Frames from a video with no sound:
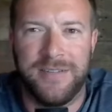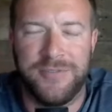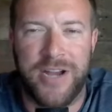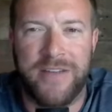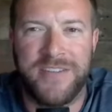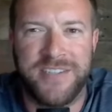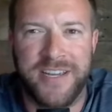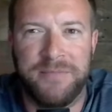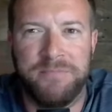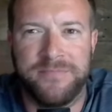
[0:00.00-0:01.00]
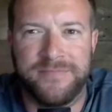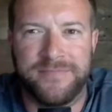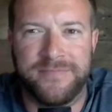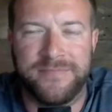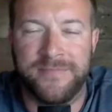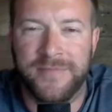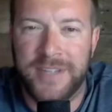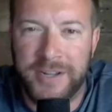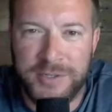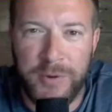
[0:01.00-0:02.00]
Travis said,
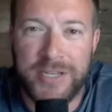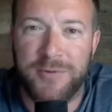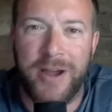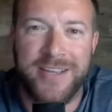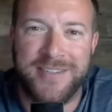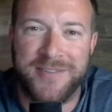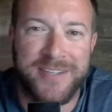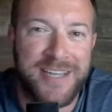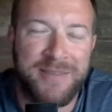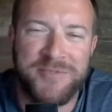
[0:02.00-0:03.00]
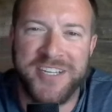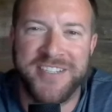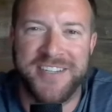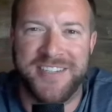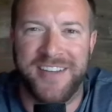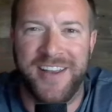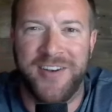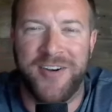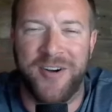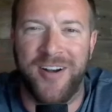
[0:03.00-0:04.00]
tweet twice to accept Jesus into
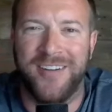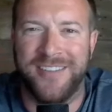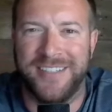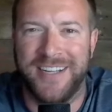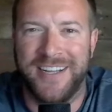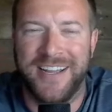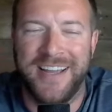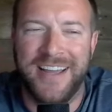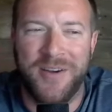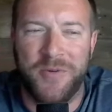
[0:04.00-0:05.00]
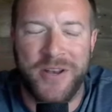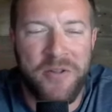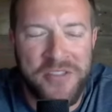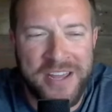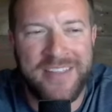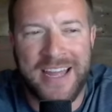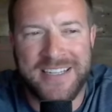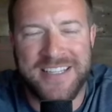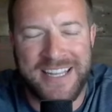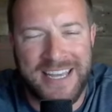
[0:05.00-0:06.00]
your heart. We don't think
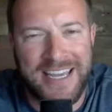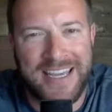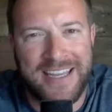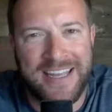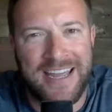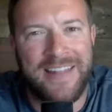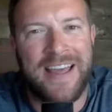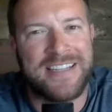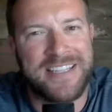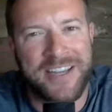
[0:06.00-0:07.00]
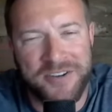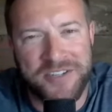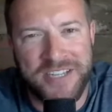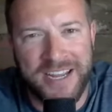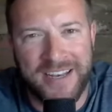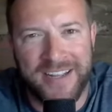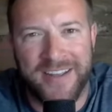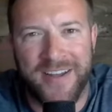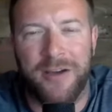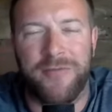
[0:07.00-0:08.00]
that's the key, and that's the
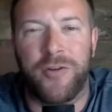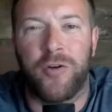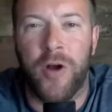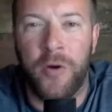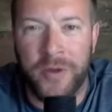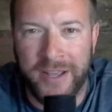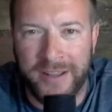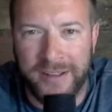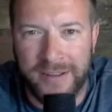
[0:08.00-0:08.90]
understanding of groaning